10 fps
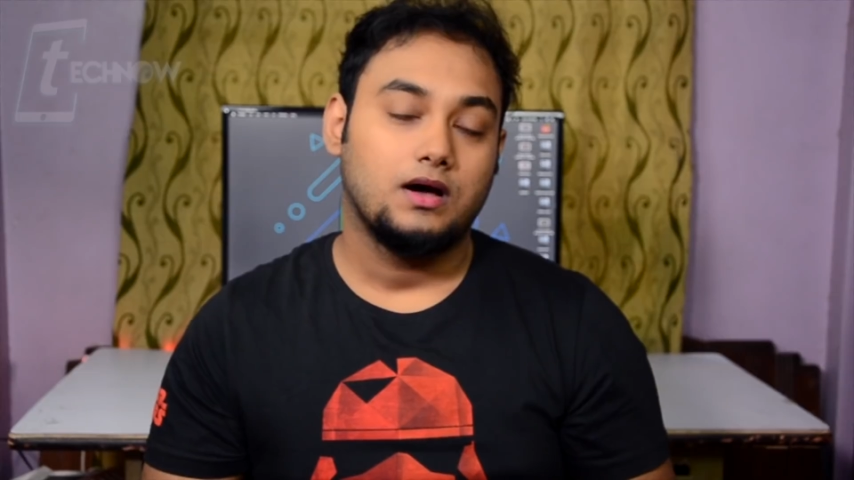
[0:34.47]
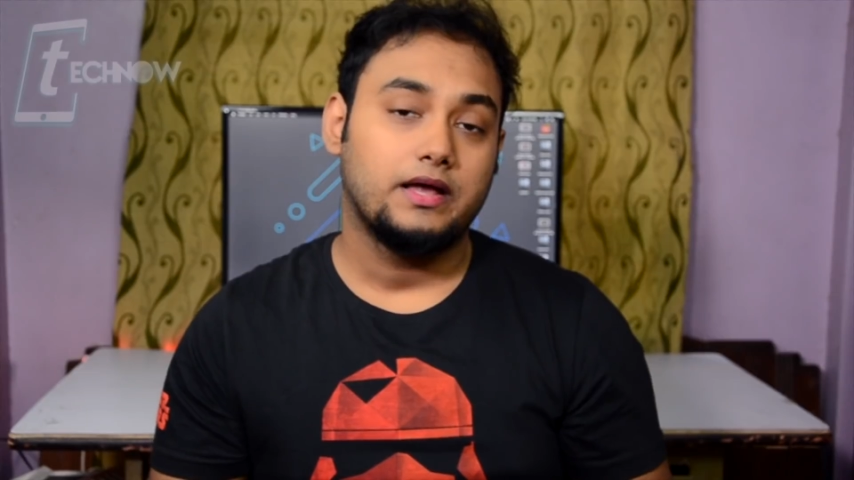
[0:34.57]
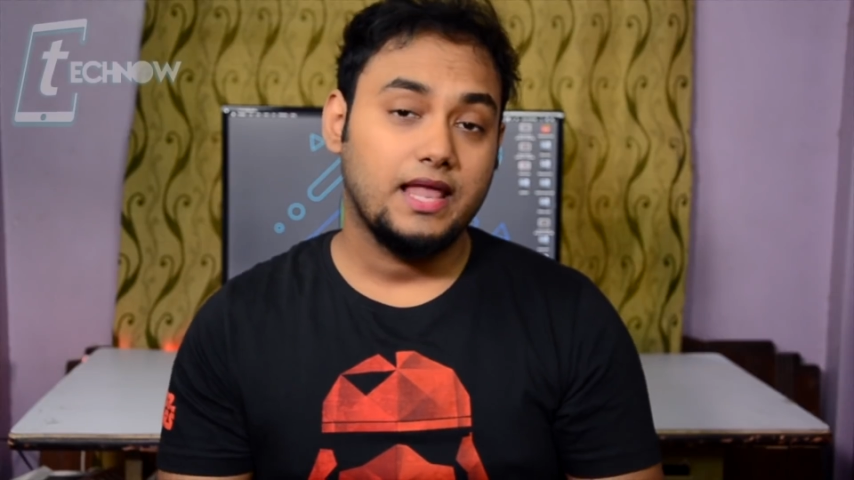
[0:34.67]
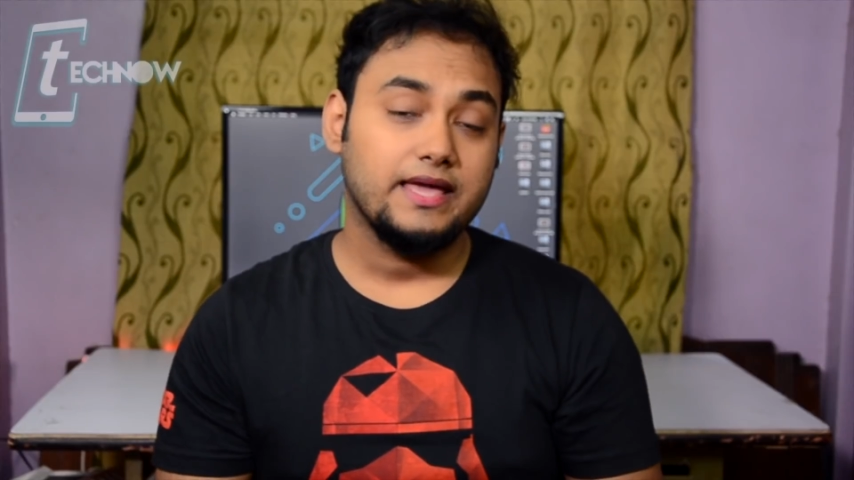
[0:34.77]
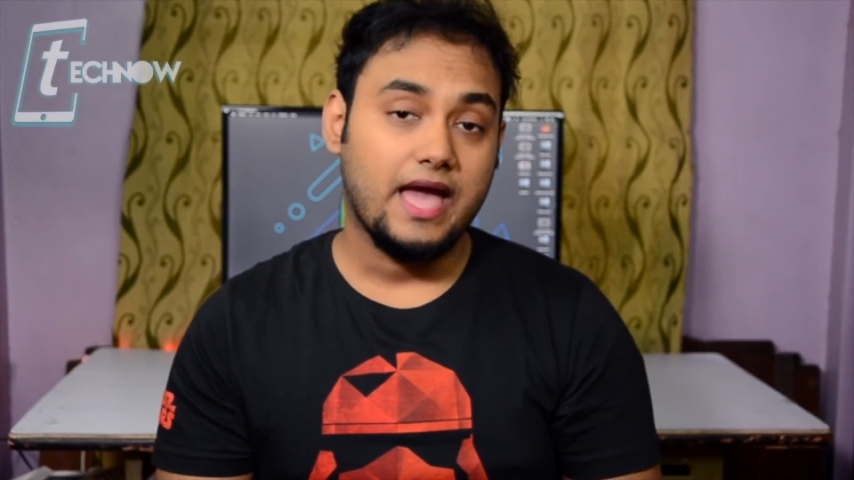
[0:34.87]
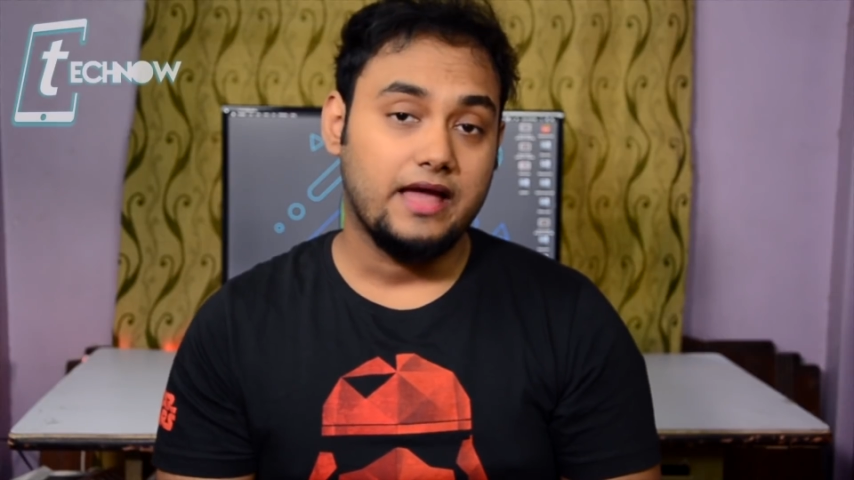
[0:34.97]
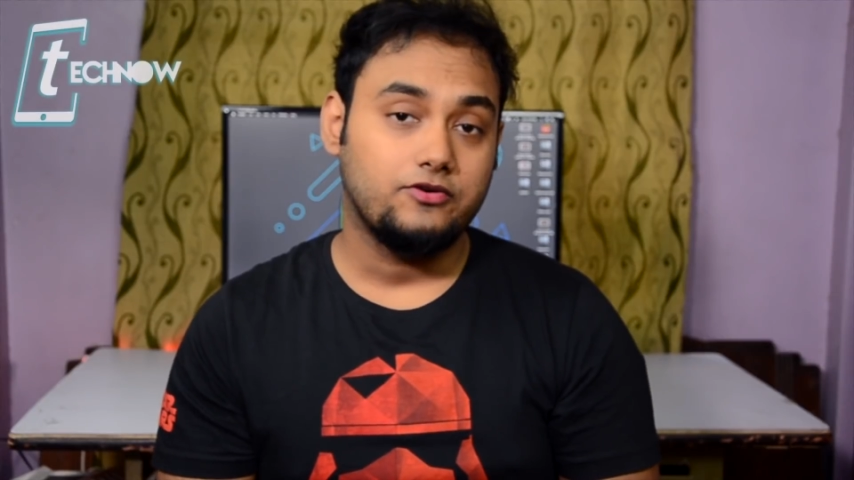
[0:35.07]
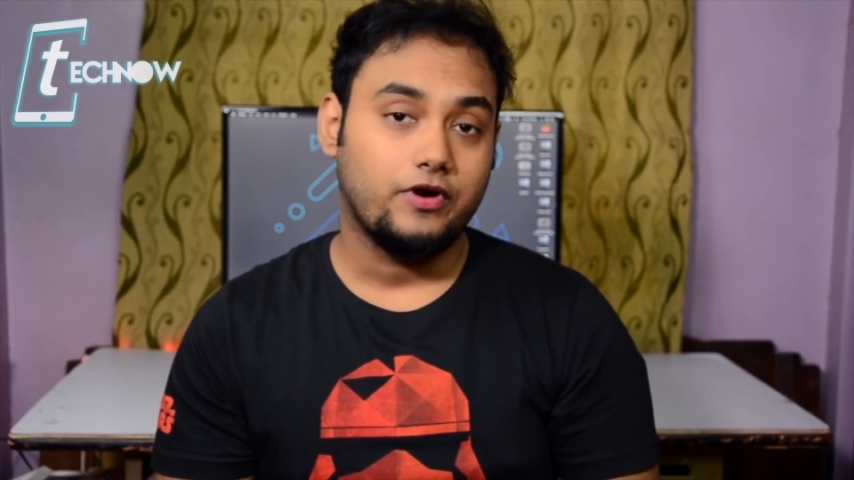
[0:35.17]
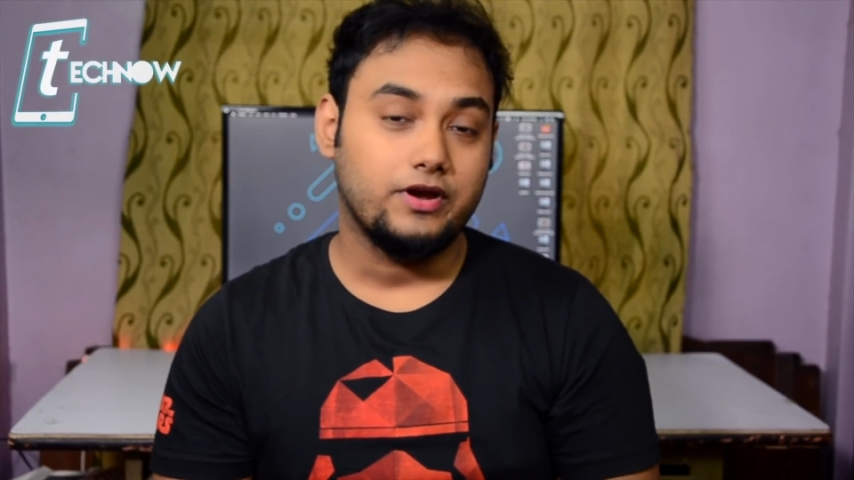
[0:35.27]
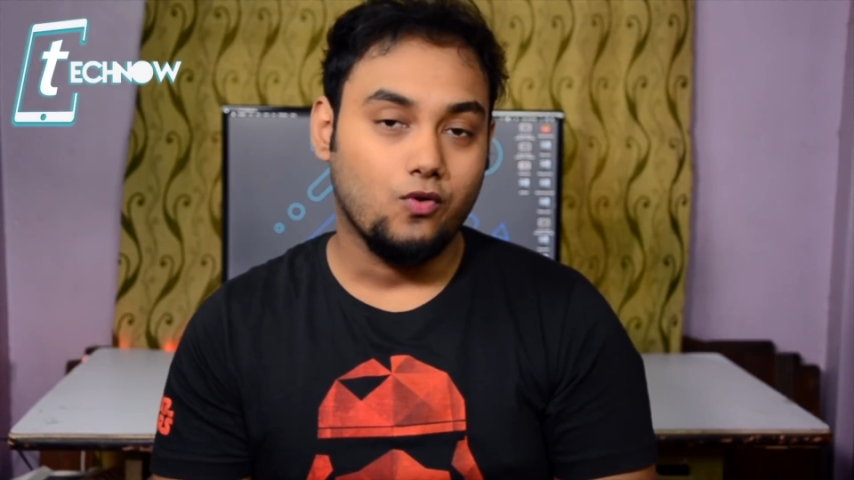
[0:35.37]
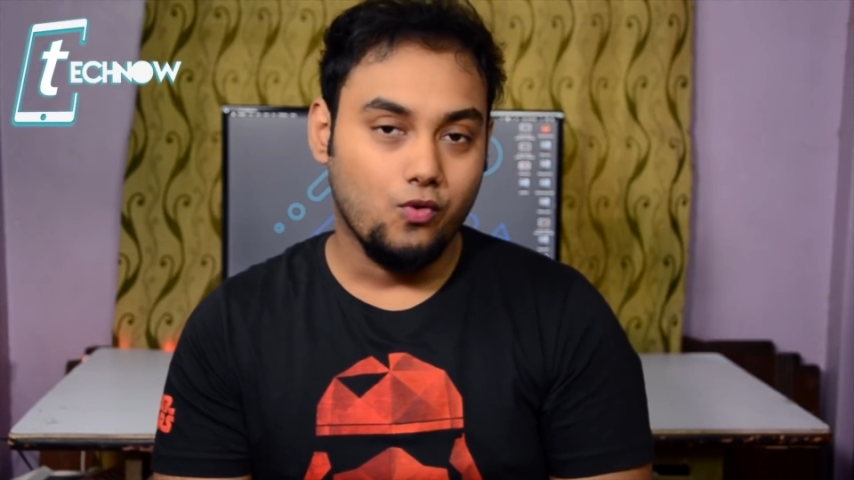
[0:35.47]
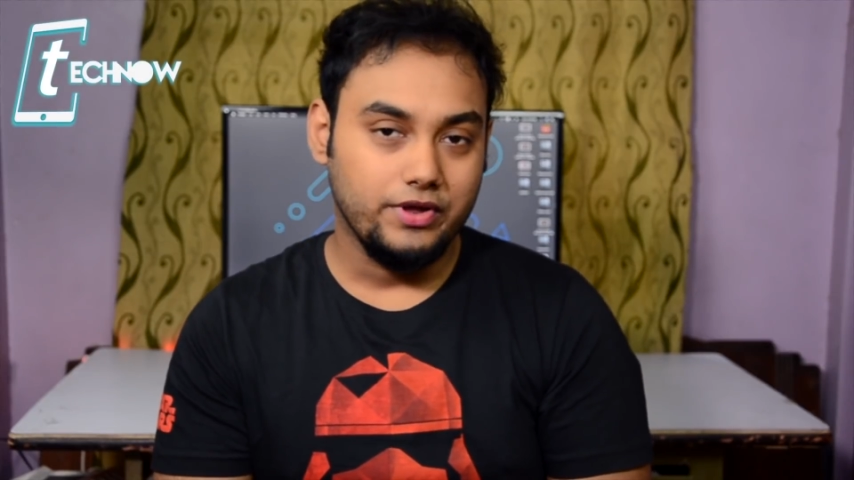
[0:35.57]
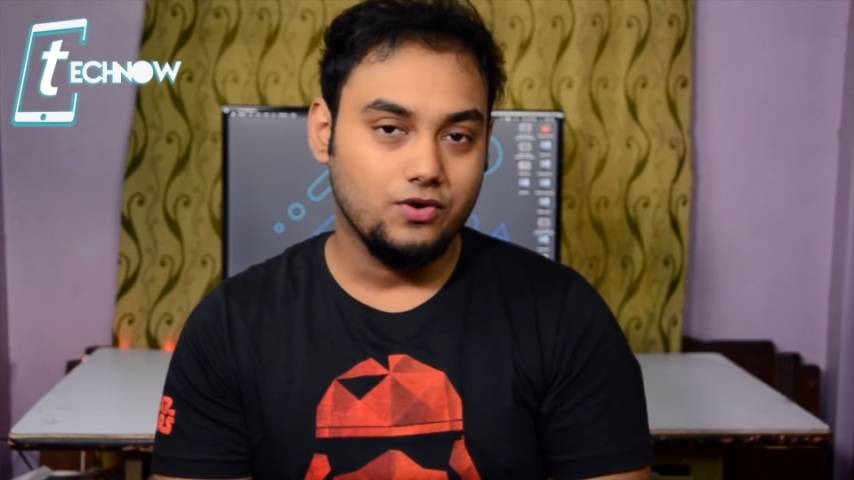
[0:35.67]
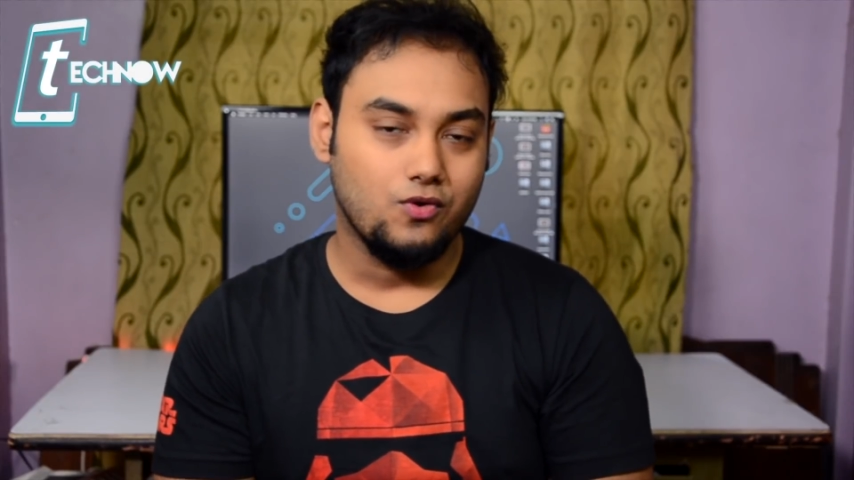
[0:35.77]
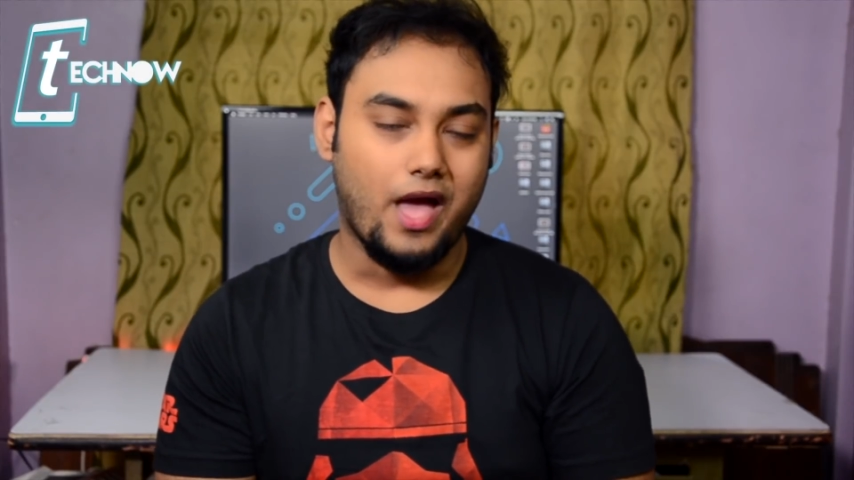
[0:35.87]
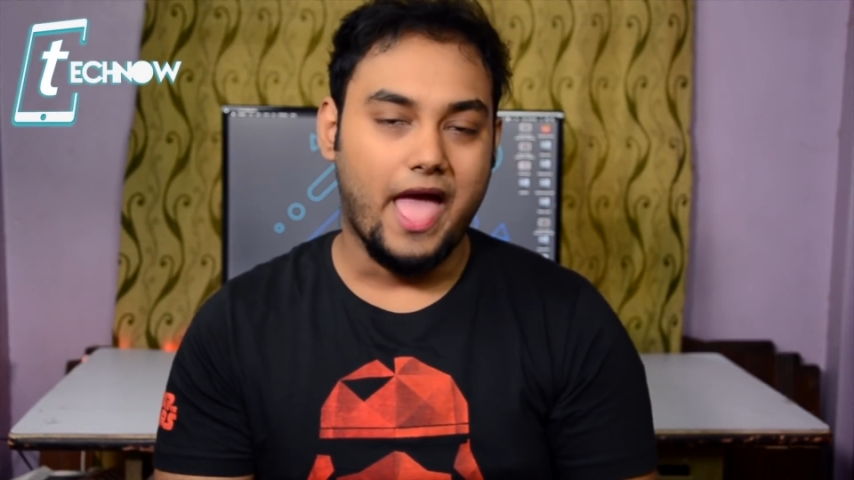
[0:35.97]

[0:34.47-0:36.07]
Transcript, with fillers: Unlike Android Oreo,